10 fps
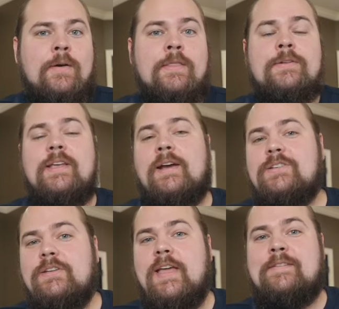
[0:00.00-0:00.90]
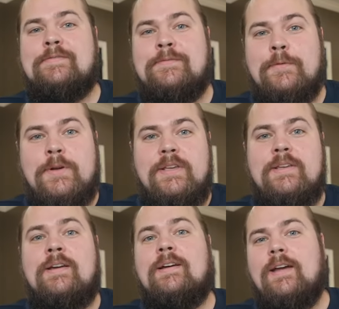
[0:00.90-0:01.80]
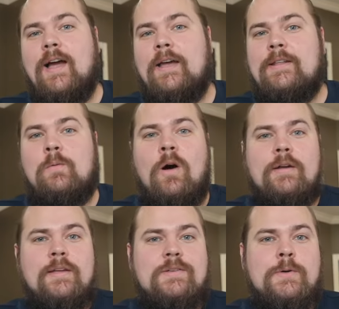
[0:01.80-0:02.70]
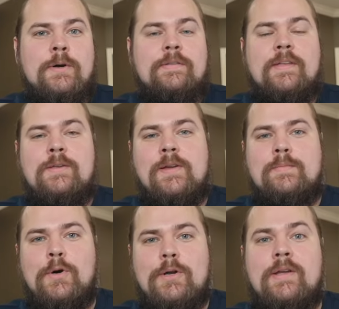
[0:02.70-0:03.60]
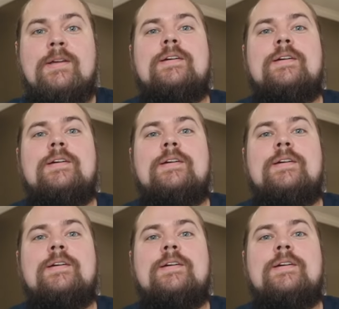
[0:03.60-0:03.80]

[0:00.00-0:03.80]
and there's actually a free guided walking tour that you can book.